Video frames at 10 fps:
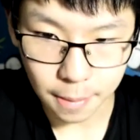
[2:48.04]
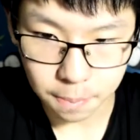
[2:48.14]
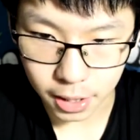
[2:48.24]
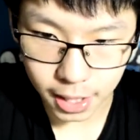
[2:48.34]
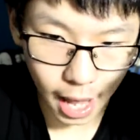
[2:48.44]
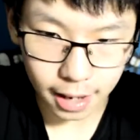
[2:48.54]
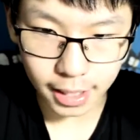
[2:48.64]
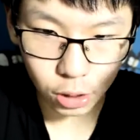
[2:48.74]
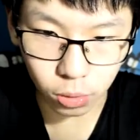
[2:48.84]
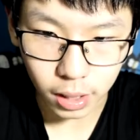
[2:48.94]
But yeah,
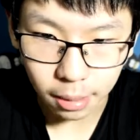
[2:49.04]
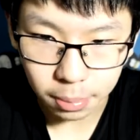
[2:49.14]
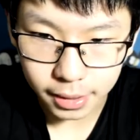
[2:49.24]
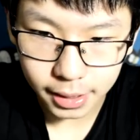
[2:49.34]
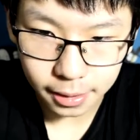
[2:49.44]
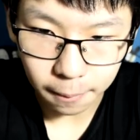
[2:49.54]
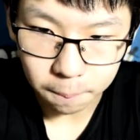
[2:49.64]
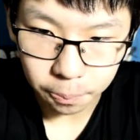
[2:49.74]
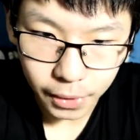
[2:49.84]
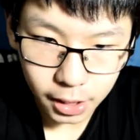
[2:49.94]
that's what happens.
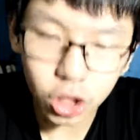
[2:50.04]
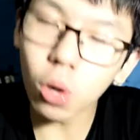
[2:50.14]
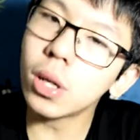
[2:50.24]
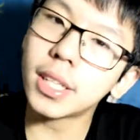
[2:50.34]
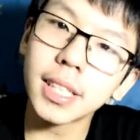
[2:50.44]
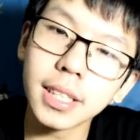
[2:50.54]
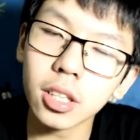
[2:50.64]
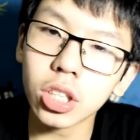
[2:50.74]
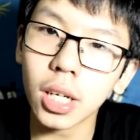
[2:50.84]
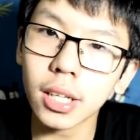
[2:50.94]
So the
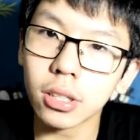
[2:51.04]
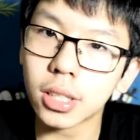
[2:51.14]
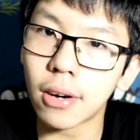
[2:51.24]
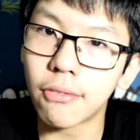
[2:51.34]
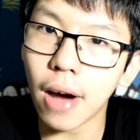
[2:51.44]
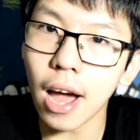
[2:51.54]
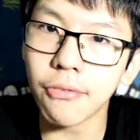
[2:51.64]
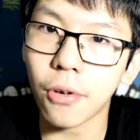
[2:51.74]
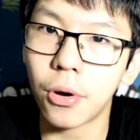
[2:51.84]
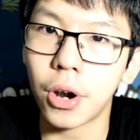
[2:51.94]
sisters need to survive
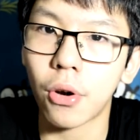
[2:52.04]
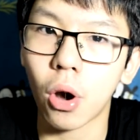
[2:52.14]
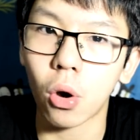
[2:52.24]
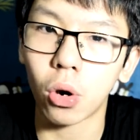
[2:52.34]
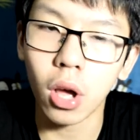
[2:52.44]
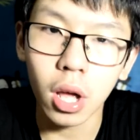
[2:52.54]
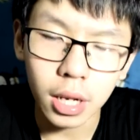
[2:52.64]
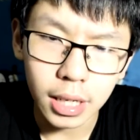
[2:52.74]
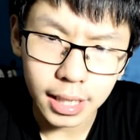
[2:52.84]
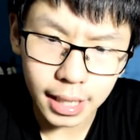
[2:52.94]
on their own.
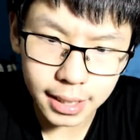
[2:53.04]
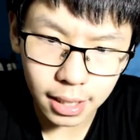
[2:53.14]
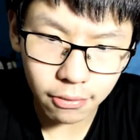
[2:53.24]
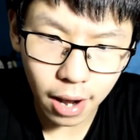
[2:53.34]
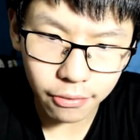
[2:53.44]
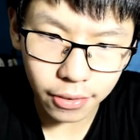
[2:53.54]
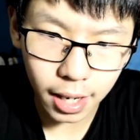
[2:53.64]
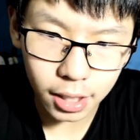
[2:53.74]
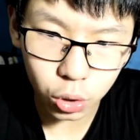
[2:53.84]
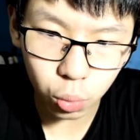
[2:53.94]
They survive
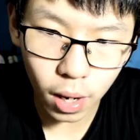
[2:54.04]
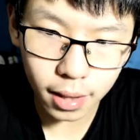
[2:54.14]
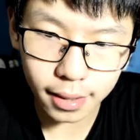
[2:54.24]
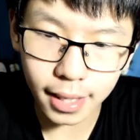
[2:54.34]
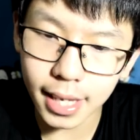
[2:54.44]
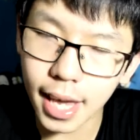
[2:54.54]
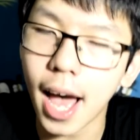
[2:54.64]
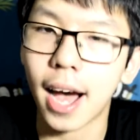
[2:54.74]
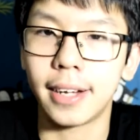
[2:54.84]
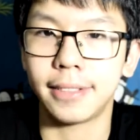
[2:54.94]
against what?
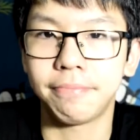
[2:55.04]
Yeah.